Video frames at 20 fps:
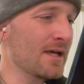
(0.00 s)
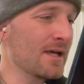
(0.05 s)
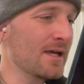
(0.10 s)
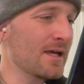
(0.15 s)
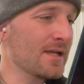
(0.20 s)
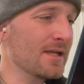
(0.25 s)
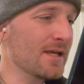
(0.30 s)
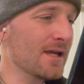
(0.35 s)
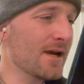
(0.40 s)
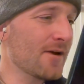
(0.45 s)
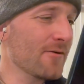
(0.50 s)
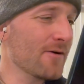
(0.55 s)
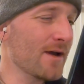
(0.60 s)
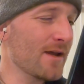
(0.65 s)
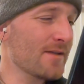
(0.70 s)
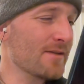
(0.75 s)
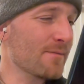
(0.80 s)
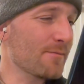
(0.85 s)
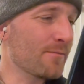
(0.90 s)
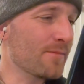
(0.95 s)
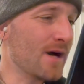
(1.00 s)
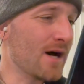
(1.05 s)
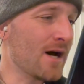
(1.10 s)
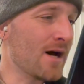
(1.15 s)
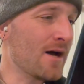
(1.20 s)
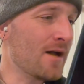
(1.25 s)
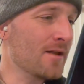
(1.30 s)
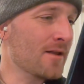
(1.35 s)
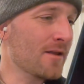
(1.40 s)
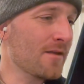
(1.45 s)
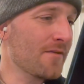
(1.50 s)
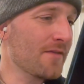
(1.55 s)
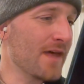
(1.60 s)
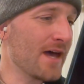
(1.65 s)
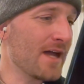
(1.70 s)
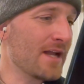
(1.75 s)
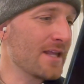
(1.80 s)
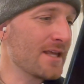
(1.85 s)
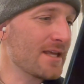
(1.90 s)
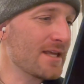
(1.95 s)
Gereth Baal,
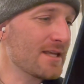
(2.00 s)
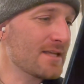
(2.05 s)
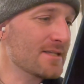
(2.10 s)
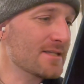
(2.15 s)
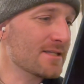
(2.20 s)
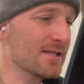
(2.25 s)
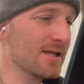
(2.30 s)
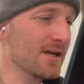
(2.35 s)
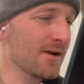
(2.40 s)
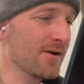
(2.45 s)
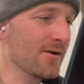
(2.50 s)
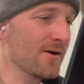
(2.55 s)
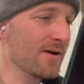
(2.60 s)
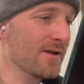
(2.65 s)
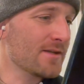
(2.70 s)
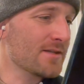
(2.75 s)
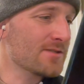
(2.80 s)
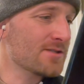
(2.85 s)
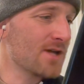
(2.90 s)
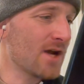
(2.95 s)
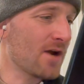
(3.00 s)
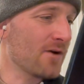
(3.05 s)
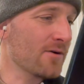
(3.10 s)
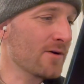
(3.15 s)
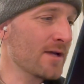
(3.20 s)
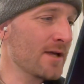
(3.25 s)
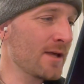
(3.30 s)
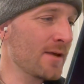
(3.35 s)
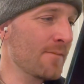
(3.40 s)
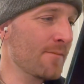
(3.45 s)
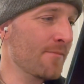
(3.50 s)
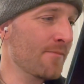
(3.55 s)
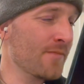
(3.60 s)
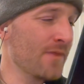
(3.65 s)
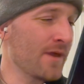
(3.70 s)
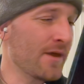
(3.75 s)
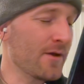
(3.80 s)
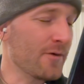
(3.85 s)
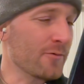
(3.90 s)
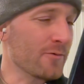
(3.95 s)
that is Gereth Jarim,
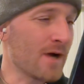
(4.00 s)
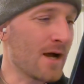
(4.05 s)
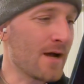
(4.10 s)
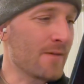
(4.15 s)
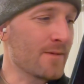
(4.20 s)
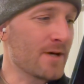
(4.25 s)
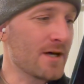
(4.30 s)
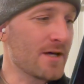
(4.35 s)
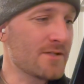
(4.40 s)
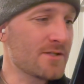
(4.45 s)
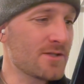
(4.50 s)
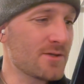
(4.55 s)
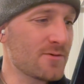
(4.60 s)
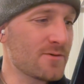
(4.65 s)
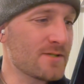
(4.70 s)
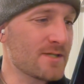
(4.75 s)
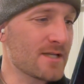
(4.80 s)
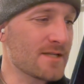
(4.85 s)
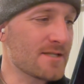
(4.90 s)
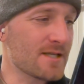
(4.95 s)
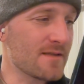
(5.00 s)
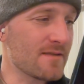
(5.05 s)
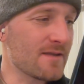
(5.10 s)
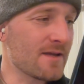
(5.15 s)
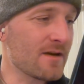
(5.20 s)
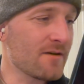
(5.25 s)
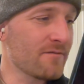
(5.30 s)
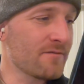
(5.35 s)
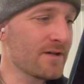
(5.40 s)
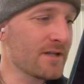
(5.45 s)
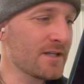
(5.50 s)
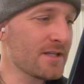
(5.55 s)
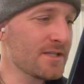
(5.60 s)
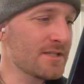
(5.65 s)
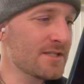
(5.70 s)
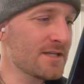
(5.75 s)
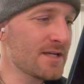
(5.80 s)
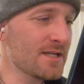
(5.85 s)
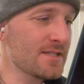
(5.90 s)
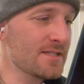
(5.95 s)
Rabbah, 2 sons and their
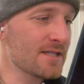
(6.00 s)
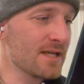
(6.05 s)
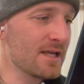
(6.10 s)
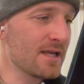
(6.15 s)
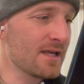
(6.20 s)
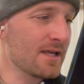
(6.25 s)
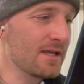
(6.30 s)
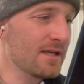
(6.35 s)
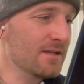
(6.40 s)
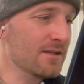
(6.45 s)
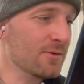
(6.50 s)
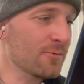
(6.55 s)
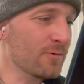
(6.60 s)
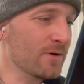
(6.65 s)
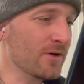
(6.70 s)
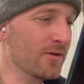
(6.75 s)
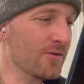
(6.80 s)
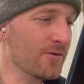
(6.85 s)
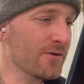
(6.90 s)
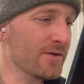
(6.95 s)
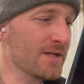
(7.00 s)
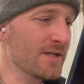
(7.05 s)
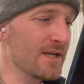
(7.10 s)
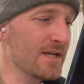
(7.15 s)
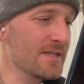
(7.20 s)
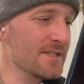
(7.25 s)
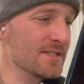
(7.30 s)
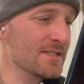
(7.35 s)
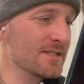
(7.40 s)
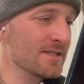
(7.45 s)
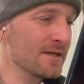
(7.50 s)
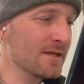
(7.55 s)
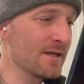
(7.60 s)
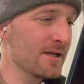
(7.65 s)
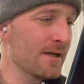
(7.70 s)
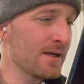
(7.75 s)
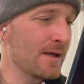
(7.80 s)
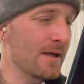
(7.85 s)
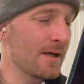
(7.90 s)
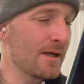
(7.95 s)
villages in the wilderness.
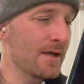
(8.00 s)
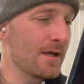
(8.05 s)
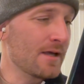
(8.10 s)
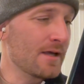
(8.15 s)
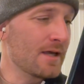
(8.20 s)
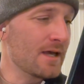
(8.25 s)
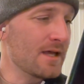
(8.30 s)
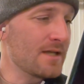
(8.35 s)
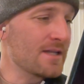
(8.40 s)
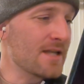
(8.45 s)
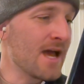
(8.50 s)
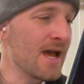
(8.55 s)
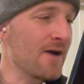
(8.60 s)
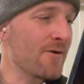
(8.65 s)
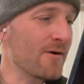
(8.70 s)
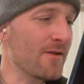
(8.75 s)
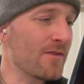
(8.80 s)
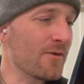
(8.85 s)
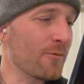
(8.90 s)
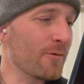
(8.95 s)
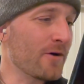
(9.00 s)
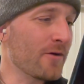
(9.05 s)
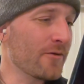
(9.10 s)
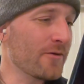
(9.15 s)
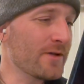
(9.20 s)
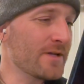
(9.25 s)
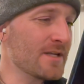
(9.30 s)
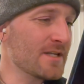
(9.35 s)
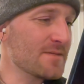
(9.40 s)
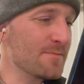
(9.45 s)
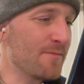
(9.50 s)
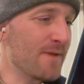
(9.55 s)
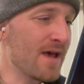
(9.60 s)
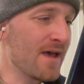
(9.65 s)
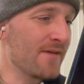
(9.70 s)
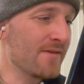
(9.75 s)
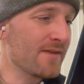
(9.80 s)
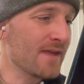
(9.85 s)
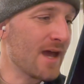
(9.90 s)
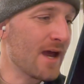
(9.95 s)
And now in the wilderness:
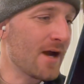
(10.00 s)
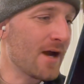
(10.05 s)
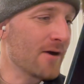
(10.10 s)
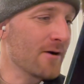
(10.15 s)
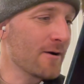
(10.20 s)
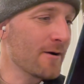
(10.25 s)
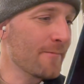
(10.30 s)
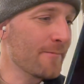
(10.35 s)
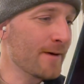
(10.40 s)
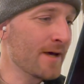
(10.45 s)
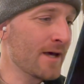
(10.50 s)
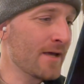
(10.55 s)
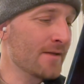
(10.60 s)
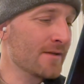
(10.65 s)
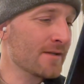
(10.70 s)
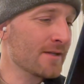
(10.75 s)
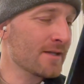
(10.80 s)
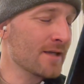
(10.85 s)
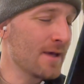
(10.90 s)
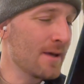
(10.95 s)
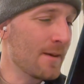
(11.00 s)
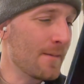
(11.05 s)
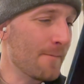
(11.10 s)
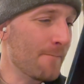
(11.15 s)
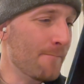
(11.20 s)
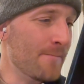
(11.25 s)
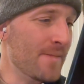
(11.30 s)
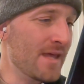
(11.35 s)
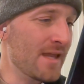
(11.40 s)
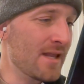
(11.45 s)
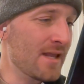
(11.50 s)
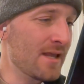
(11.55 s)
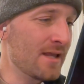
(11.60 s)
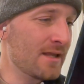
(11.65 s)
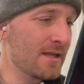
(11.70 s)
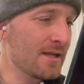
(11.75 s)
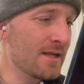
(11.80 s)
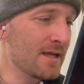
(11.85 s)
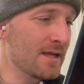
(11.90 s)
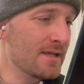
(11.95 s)
Beth Arabath,
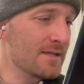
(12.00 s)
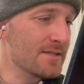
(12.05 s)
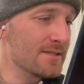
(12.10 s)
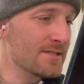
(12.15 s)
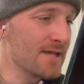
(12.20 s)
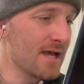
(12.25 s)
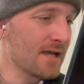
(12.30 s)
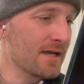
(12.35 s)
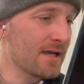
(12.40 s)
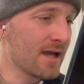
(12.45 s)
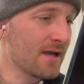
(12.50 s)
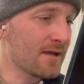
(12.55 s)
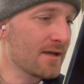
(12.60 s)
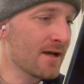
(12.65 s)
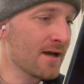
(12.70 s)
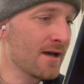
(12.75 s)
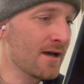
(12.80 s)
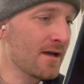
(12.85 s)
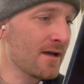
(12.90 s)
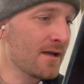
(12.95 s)
Midden, Zekekah,